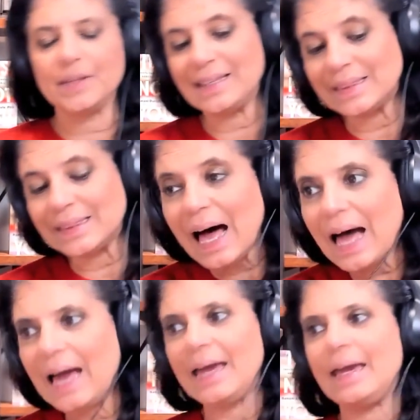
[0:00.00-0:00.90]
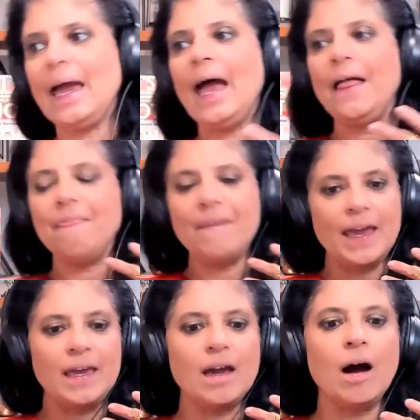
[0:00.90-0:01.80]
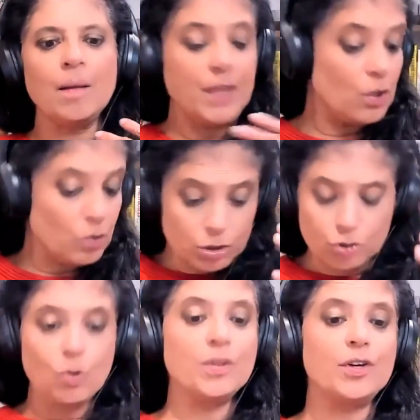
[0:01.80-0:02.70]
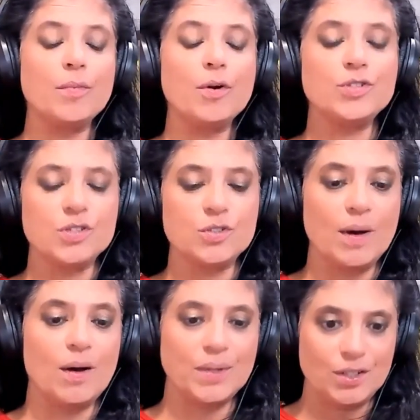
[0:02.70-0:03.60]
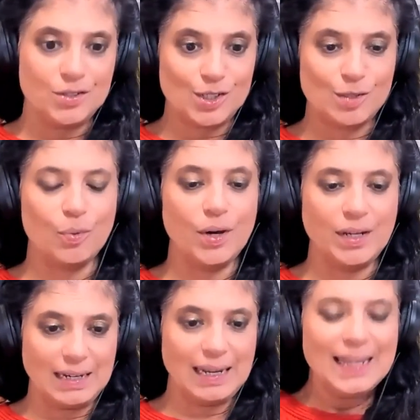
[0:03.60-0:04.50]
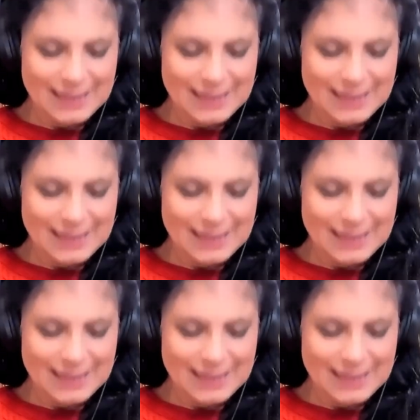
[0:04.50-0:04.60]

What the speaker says: They lie. They don't control their emotions well when they're disappointed.